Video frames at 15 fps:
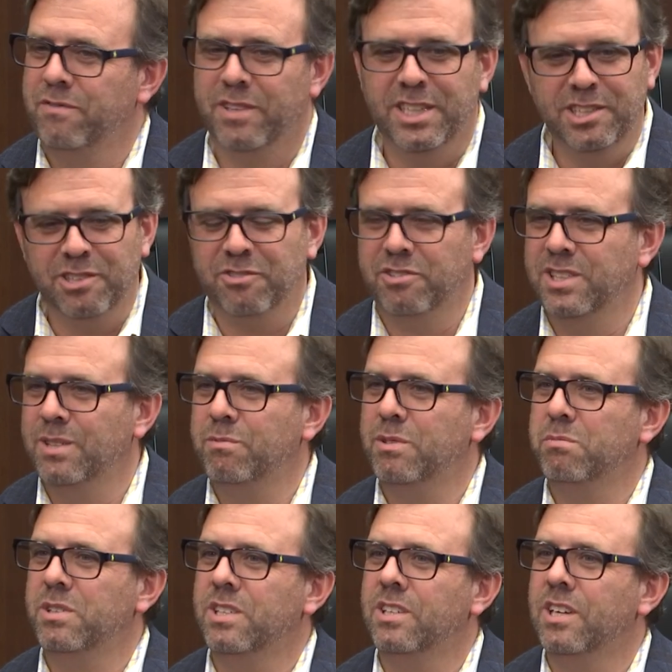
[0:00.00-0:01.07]
invite your team
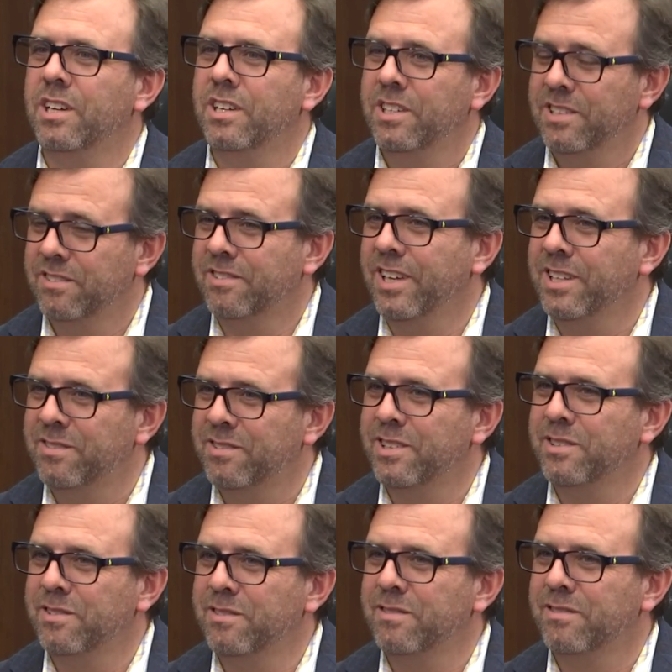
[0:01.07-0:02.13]
to be his guests
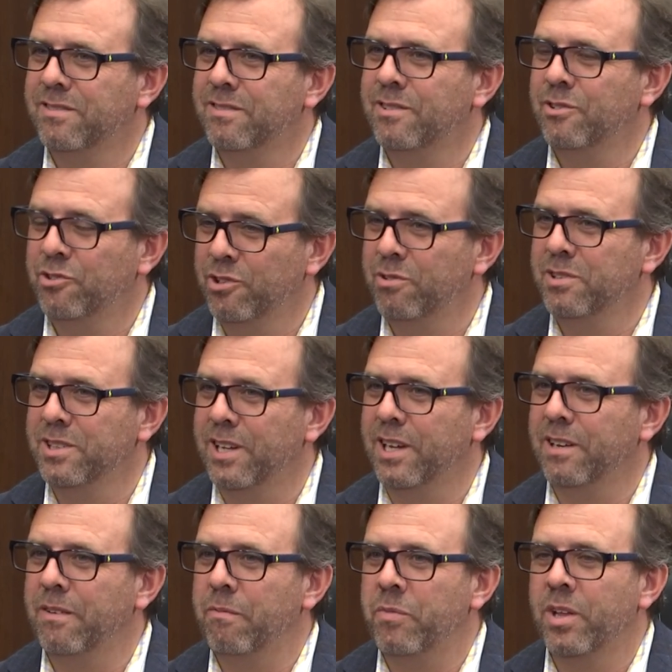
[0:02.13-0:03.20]
at the show
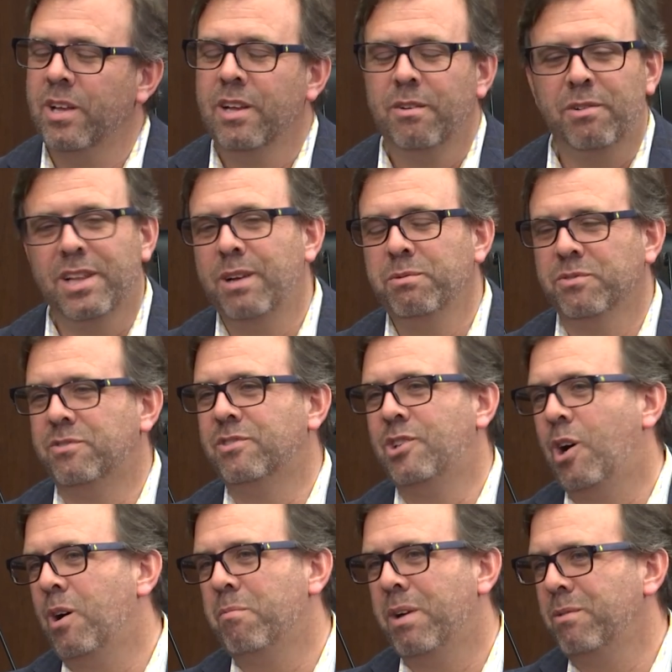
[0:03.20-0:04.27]
tonight. Well, I was
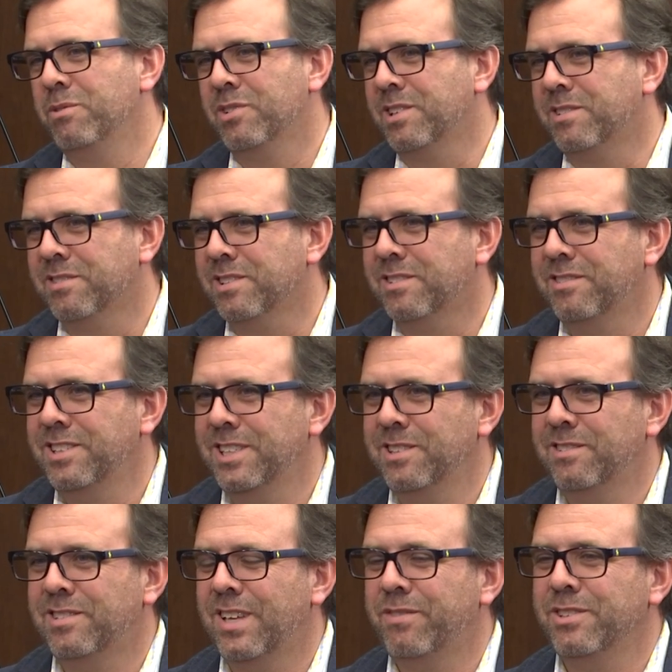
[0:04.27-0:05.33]
dumb. I was like
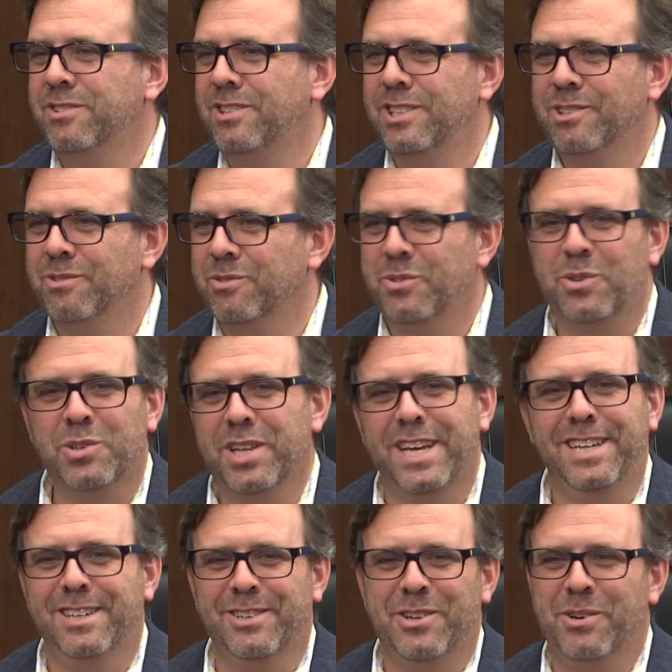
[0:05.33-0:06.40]
sixteen, seventeen years old. I
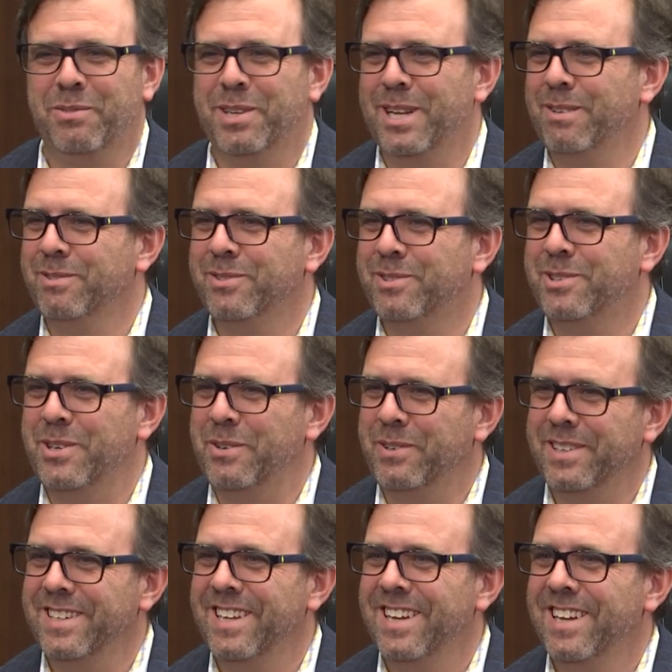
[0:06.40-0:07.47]
didn't know what I was
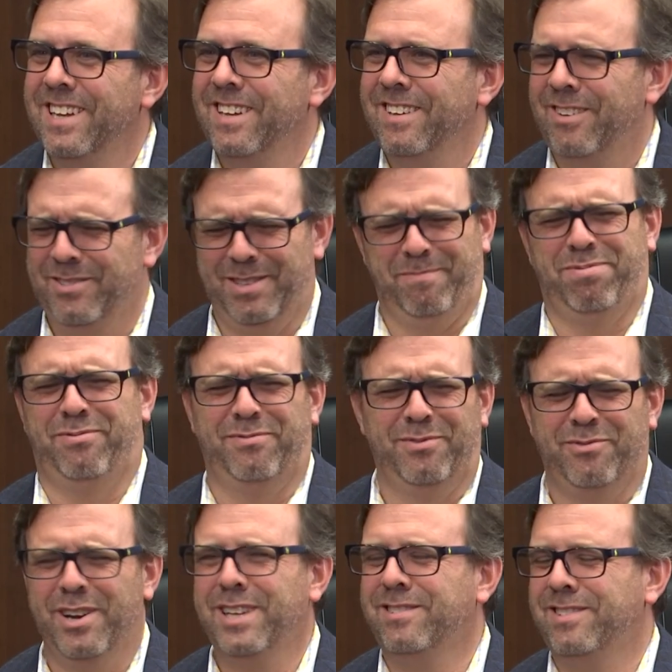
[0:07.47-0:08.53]
doing. Mm-hmm. I was like,
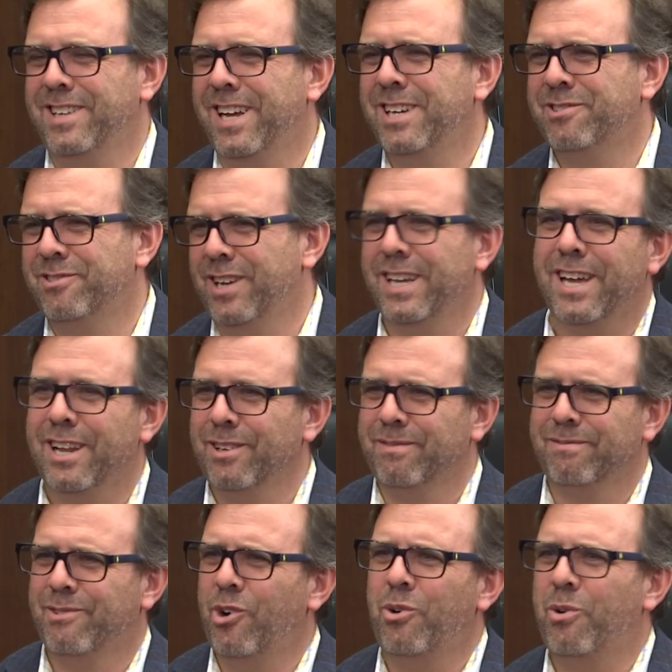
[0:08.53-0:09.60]
Frank Sinatra, I gotta
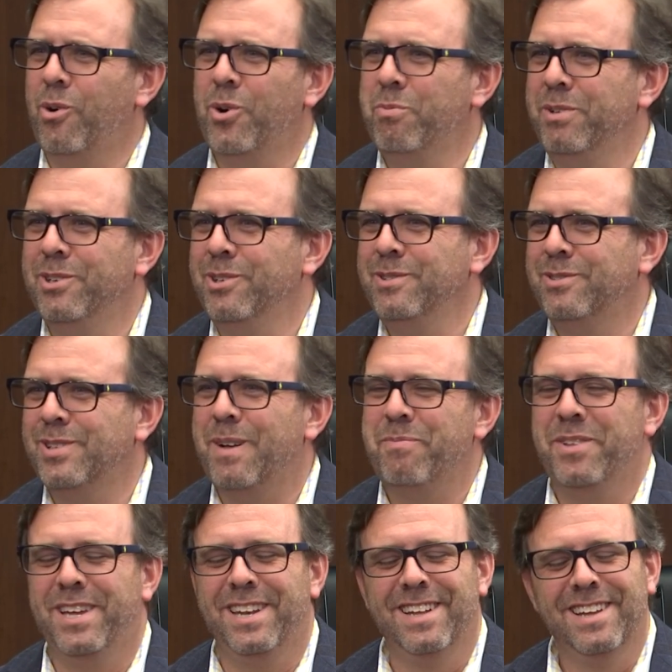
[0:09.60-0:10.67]
go home and do
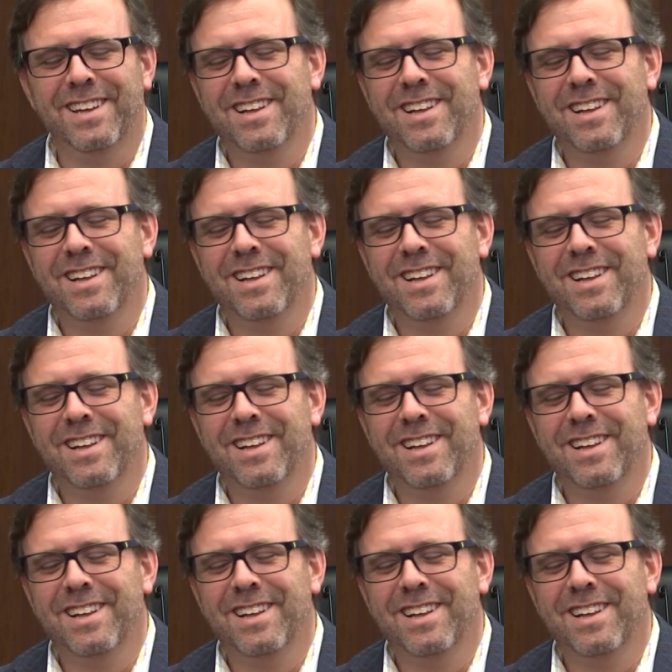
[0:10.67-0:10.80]
something.